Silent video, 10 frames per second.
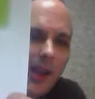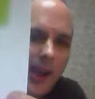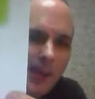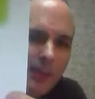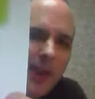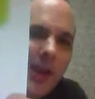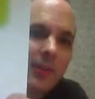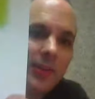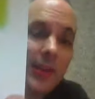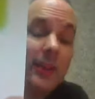Uh,
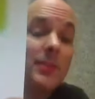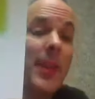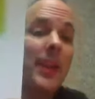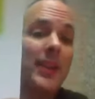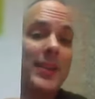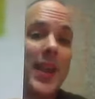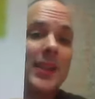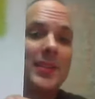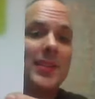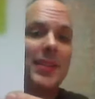brown leaves make a
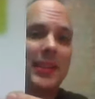nice